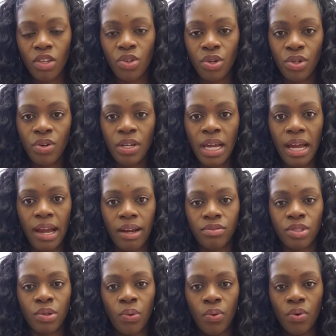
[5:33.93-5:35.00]
you're going to
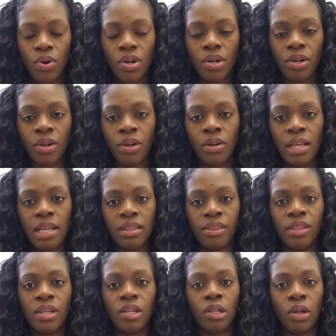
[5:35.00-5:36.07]
have to order
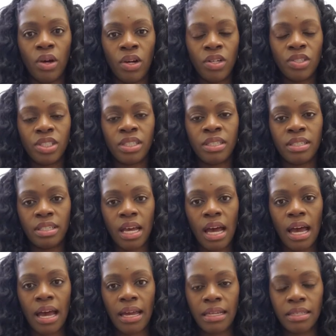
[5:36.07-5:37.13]
the largest
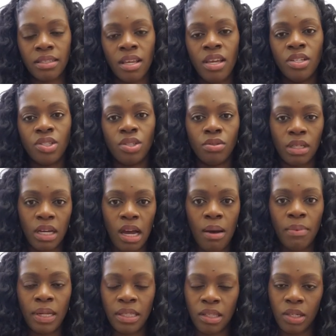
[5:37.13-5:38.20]
size to
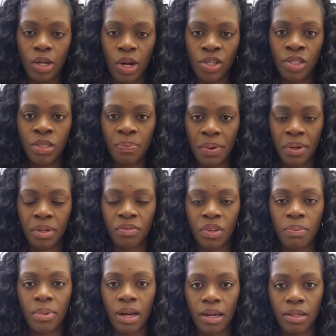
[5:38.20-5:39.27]
accommodate the largest part of
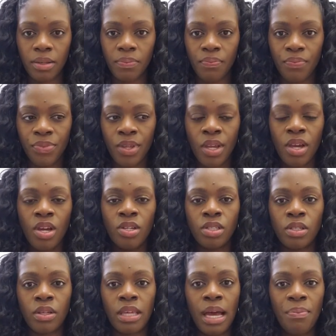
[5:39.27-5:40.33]
your body.
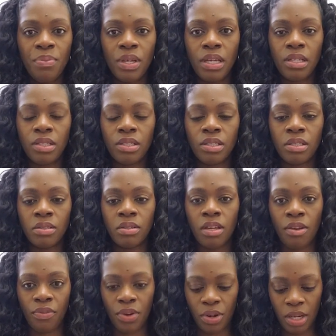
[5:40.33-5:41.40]
So that means
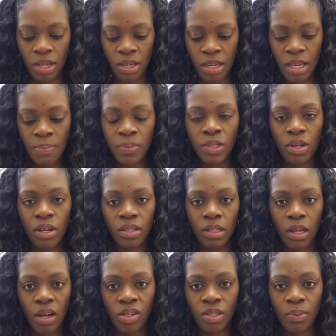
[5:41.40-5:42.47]
if your hips are the
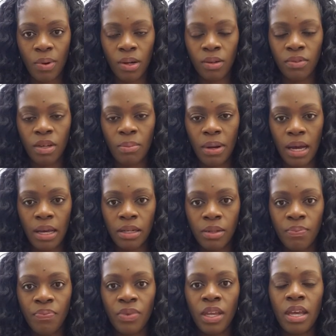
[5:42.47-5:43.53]
largest part of your
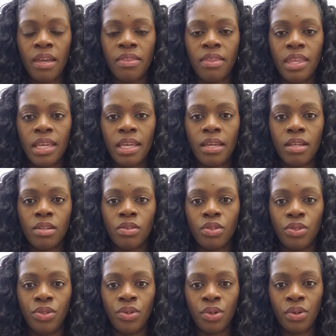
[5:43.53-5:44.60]
body, then
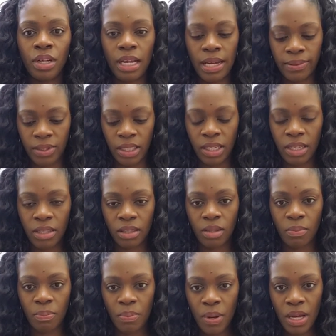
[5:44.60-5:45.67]
you're going to have to get
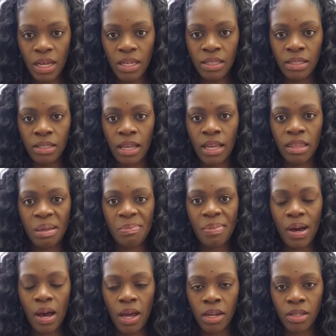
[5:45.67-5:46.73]
the bust and the
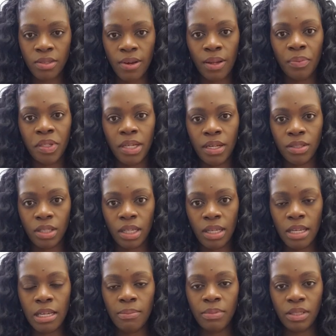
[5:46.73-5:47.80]
bodice all the way down to the
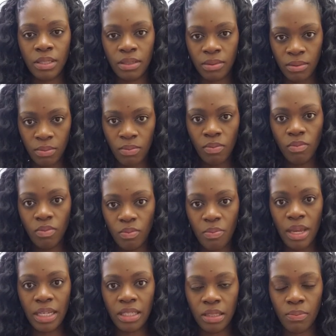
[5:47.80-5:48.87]
hip
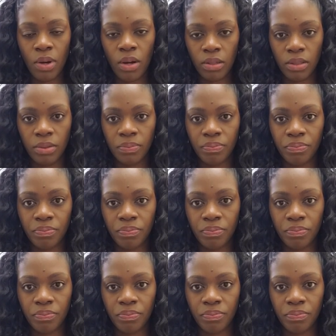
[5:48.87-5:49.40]
made smaller.